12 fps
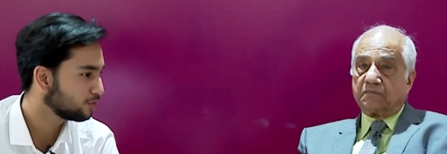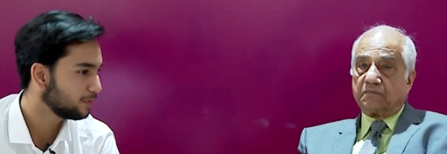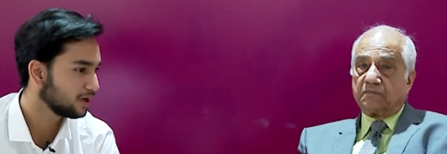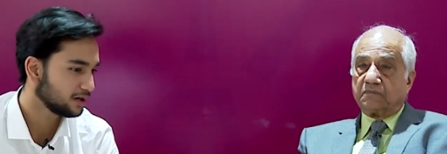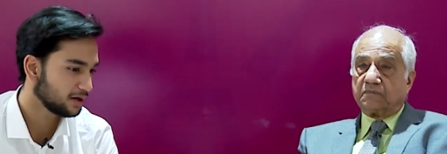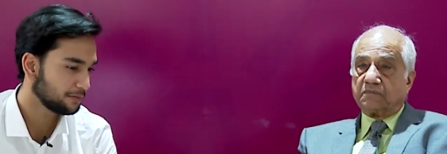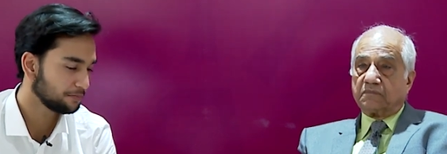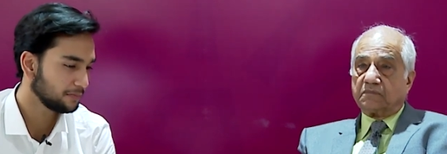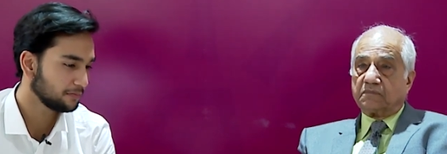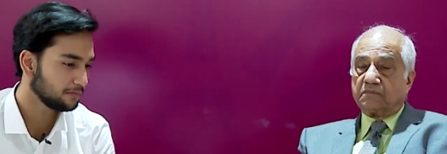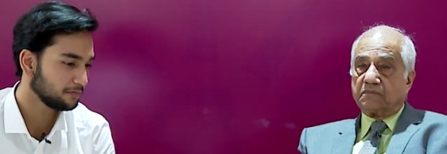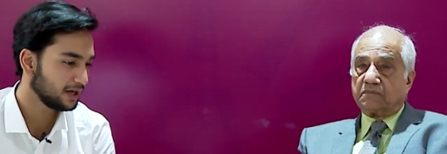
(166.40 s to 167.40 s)
Speaker 1: to bit,
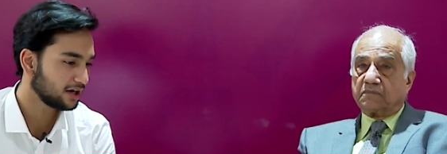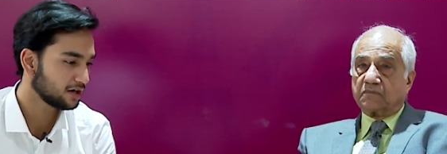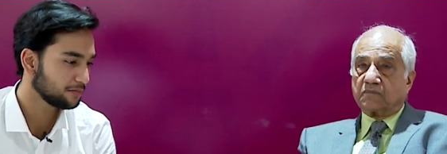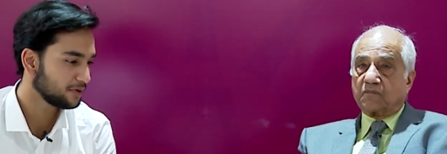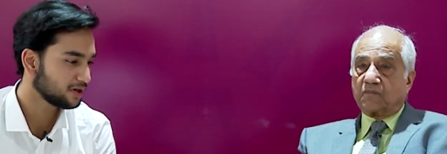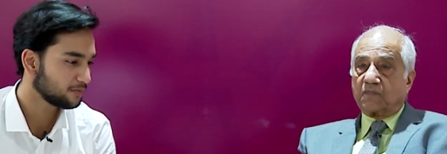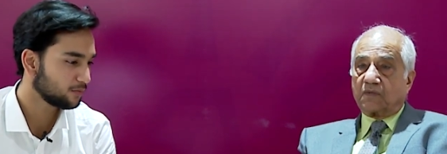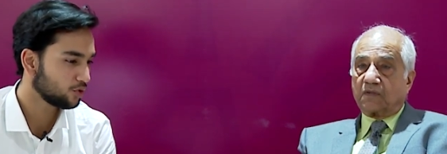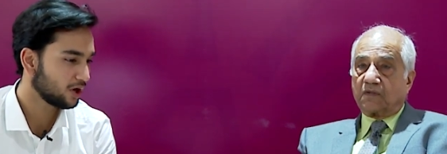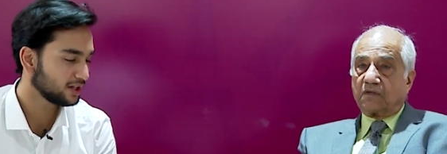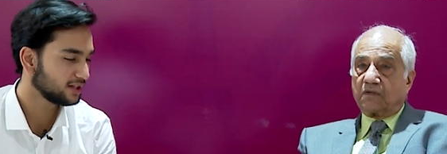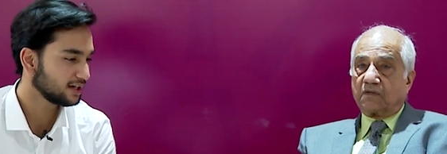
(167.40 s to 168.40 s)
make it a bit
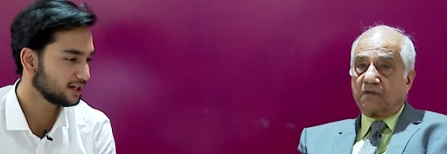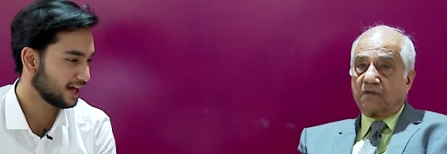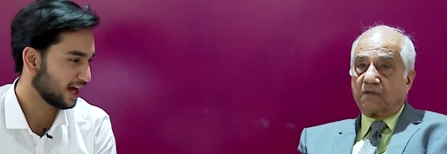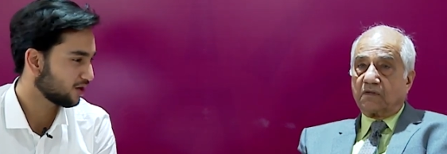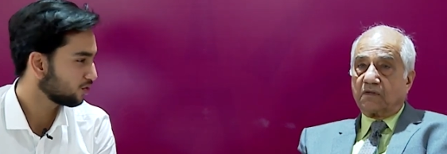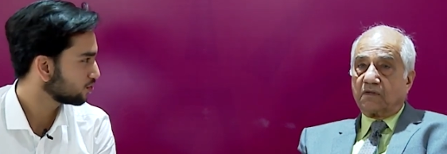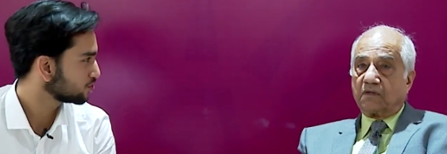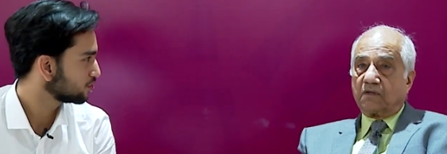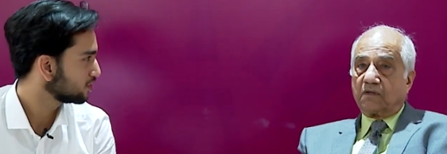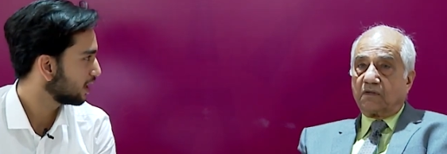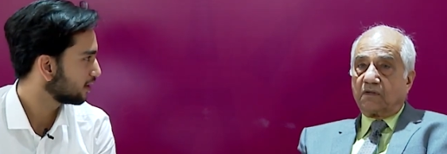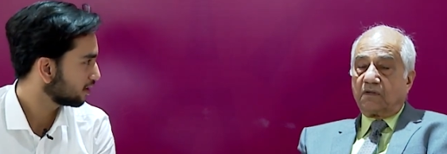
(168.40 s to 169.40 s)
more, I think, narrow so
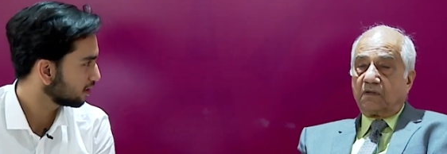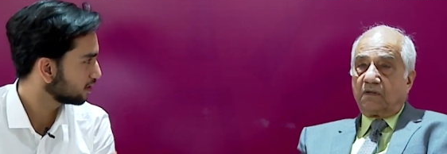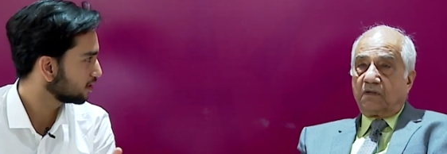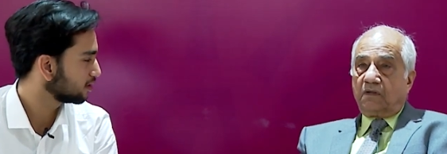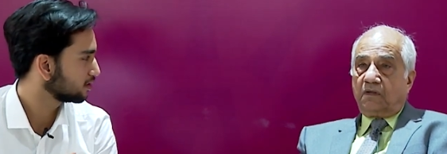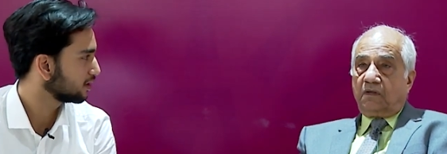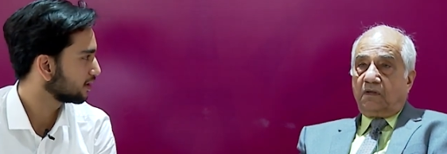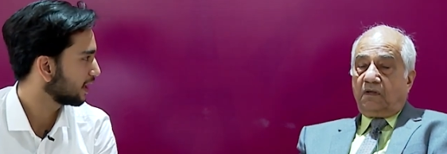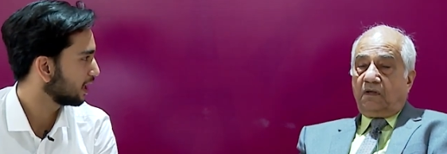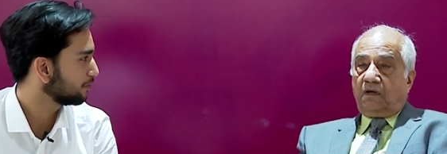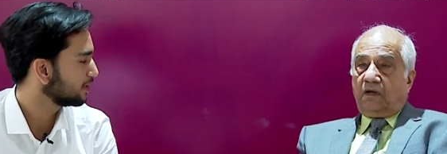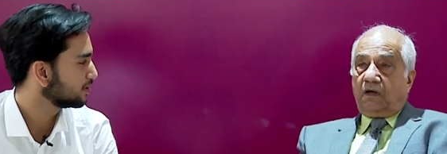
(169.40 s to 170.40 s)
that there
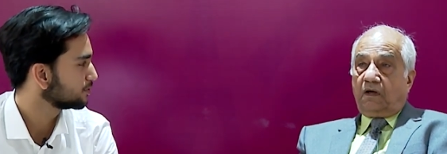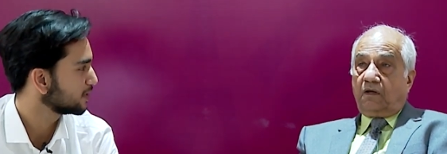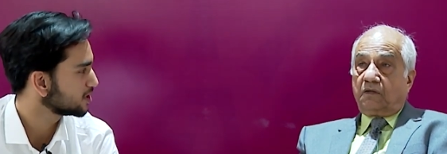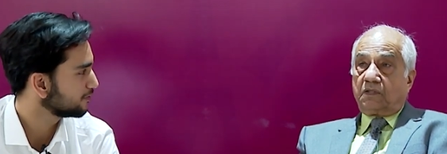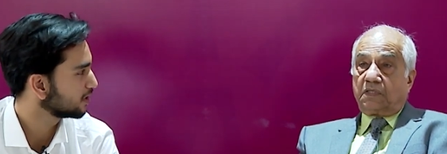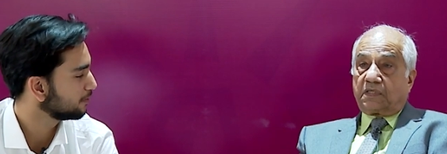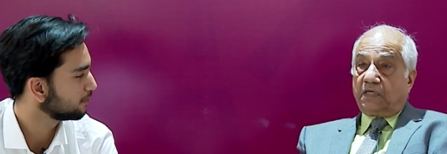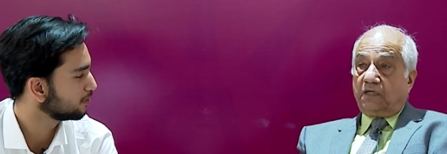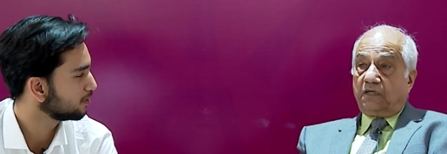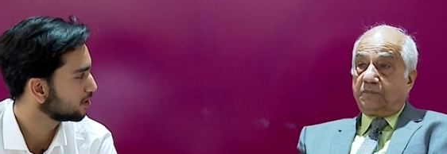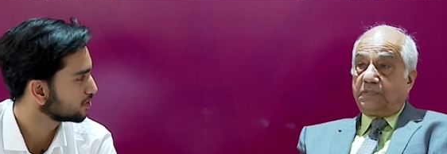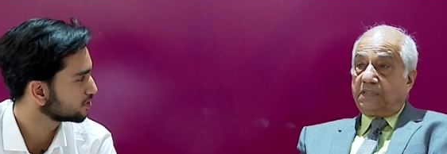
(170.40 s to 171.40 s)
can be specific? It
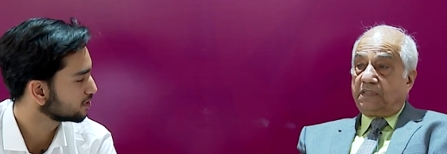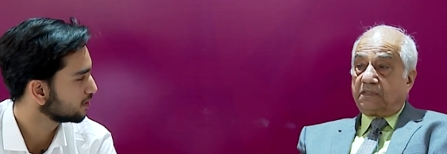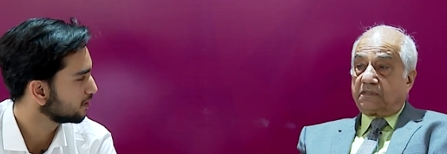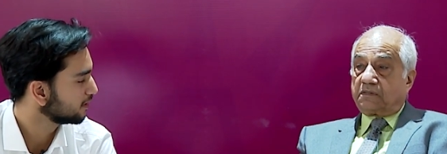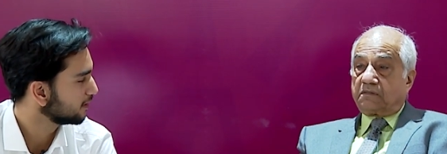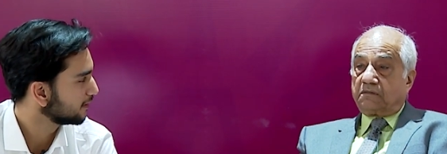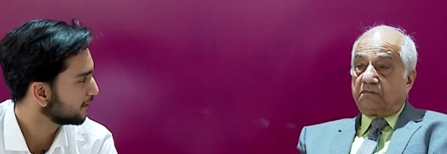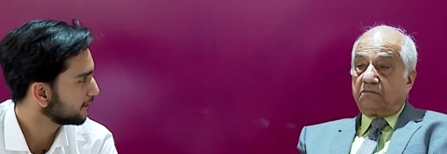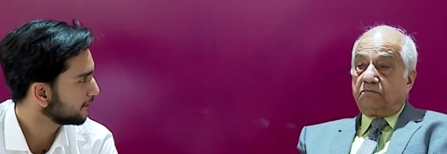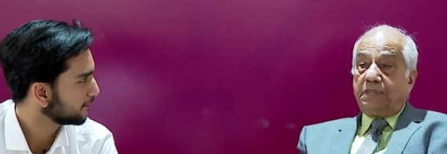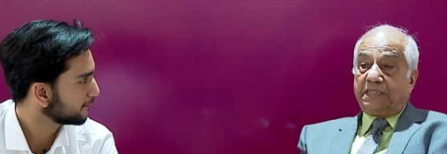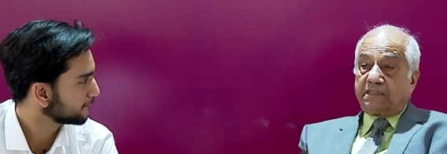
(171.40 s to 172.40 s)
cannot be
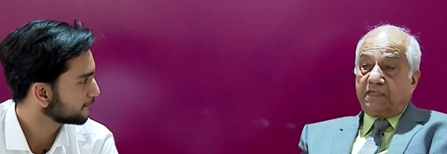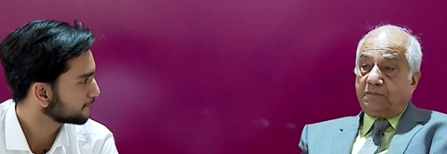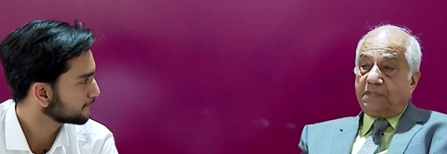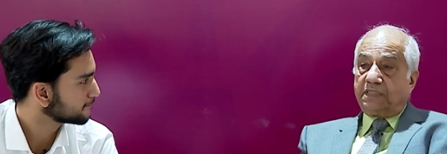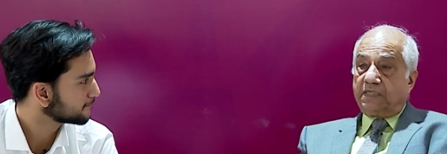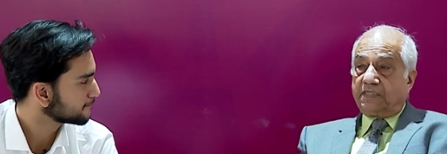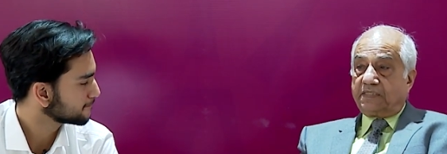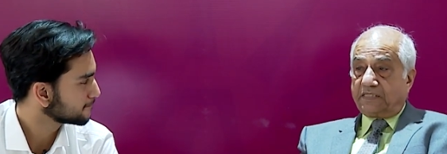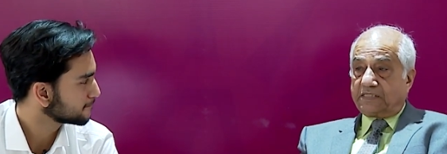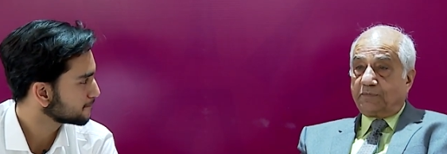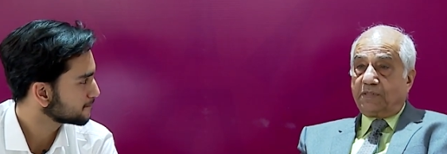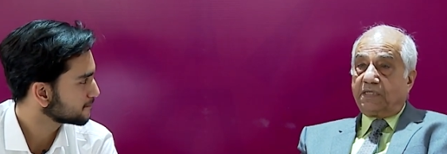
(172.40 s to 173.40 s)
Speaker 2: bit amended. It
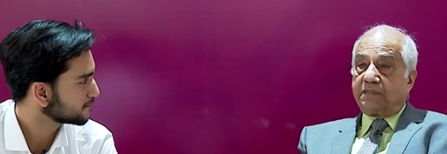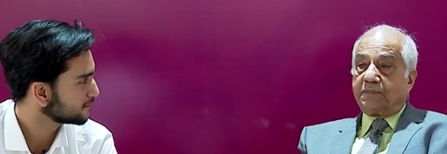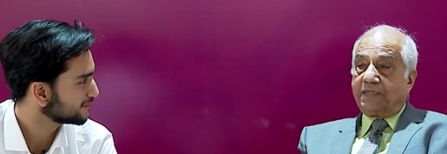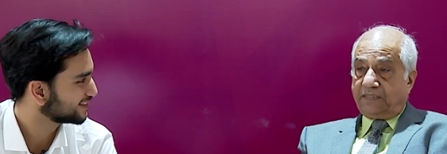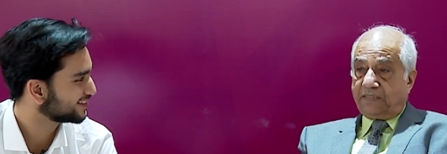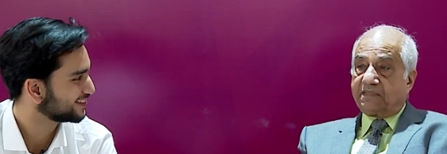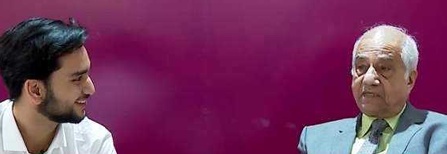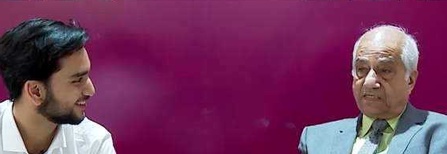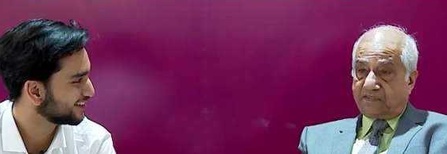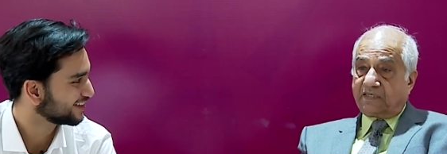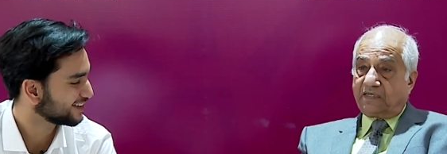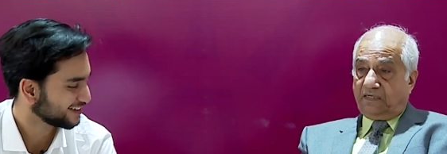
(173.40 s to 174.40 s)
has to be amended
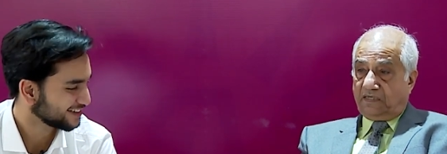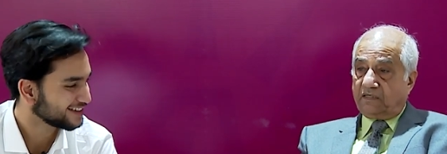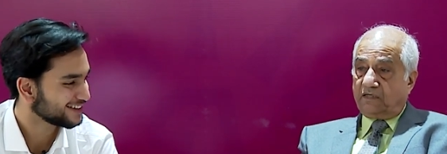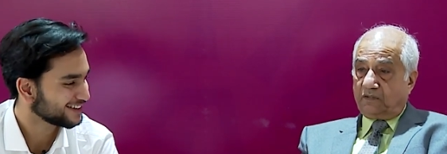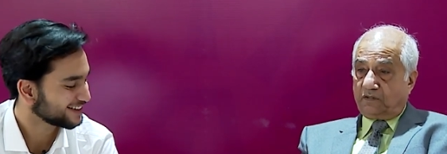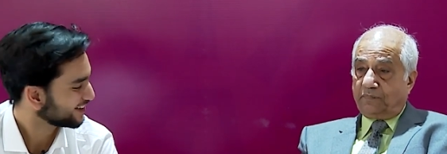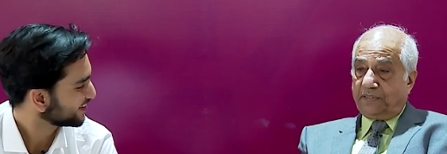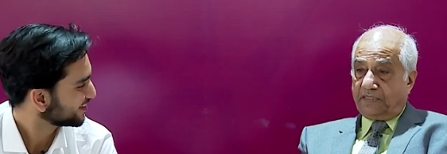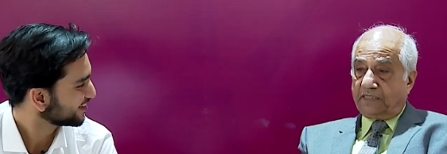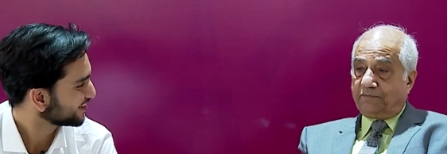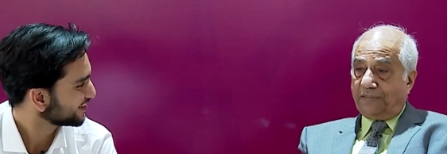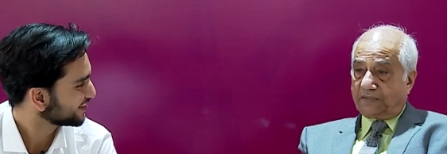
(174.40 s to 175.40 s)
drastically in order to bring
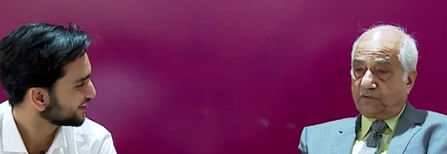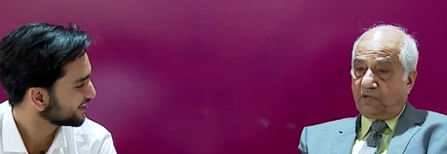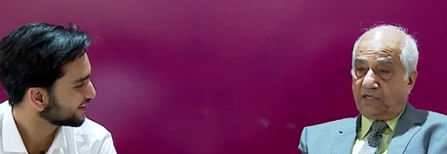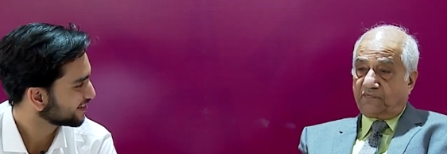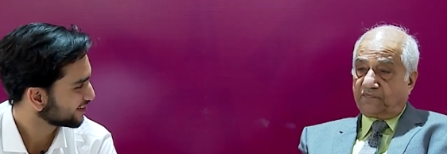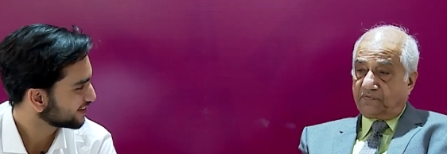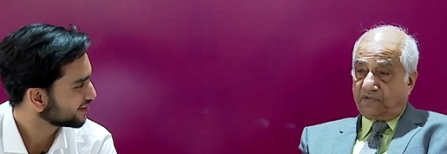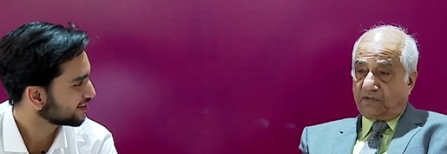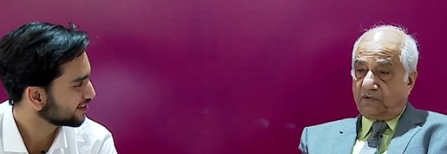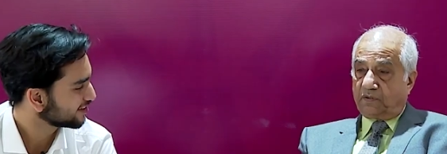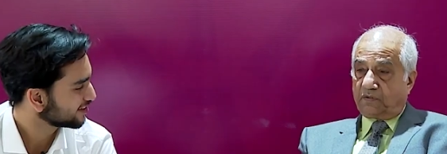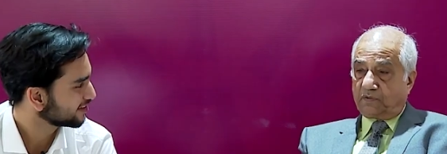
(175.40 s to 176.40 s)
it back to life,
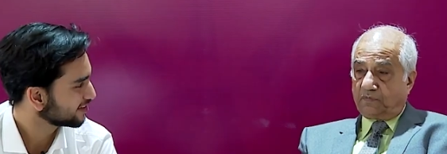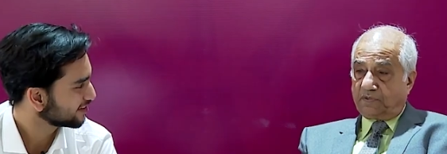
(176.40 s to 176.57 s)
according to